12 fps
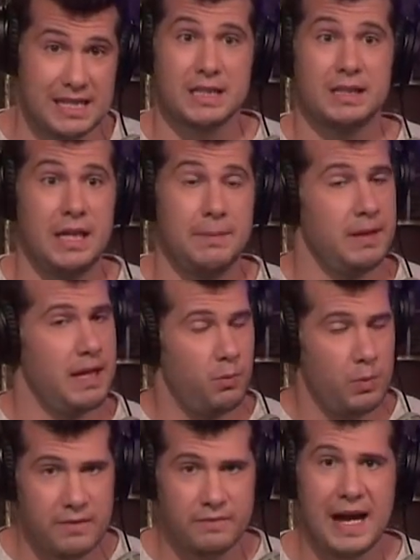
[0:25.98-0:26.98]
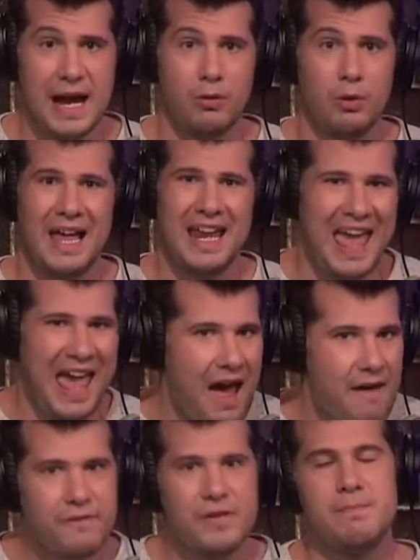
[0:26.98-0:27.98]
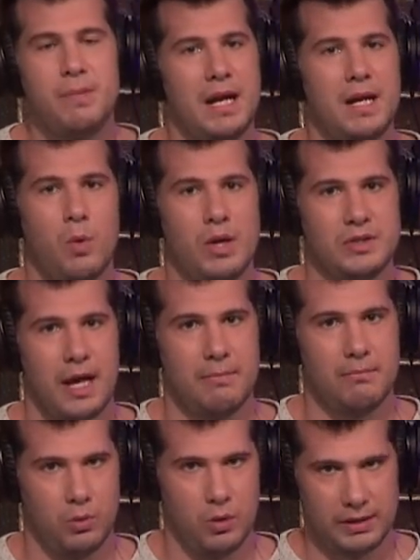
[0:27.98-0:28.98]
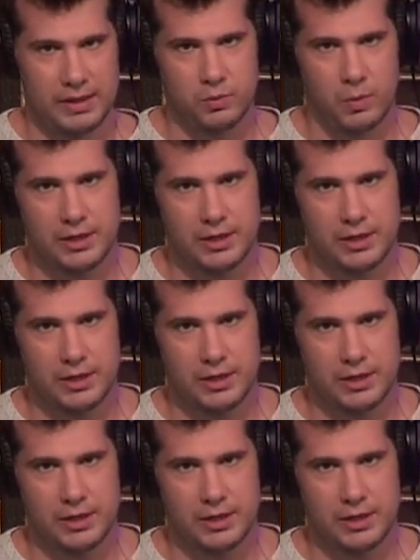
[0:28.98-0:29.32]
This clip, it went viral, and everybody was on board. Let's